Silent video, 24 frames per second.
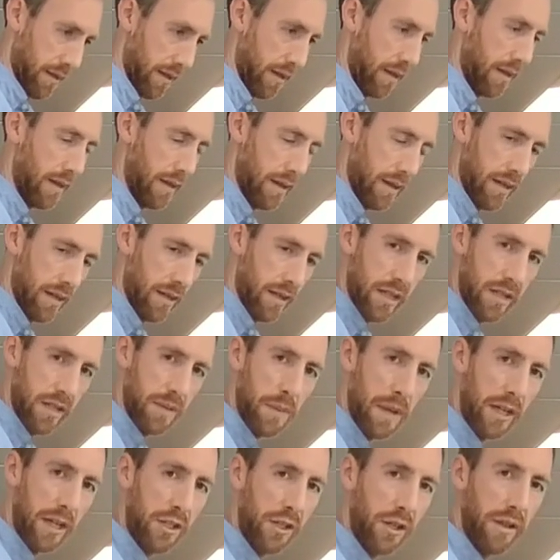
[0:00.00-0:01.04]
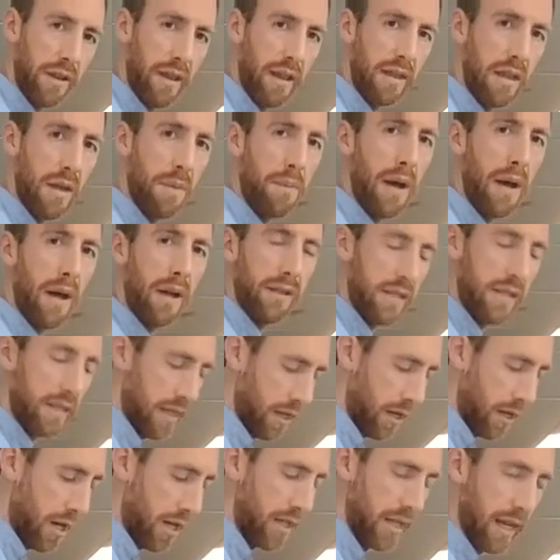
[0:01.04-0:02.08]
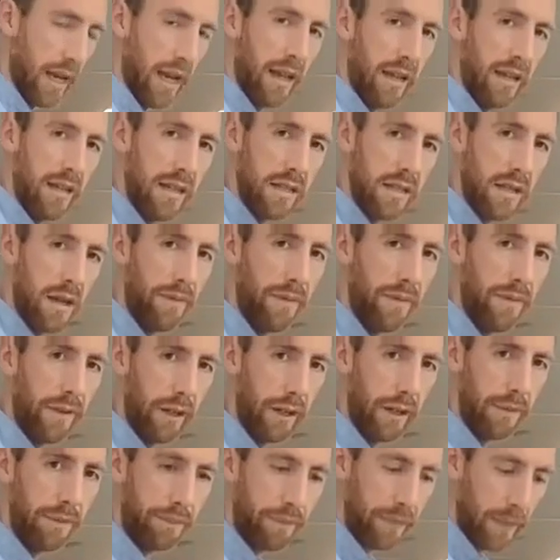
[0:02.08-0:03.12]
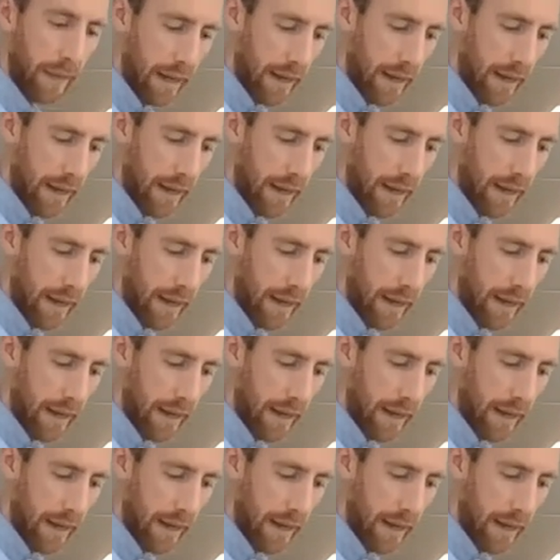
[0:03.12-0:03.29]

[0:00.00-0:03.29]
Good. Just make sure that the belt isn't causing any discomfort.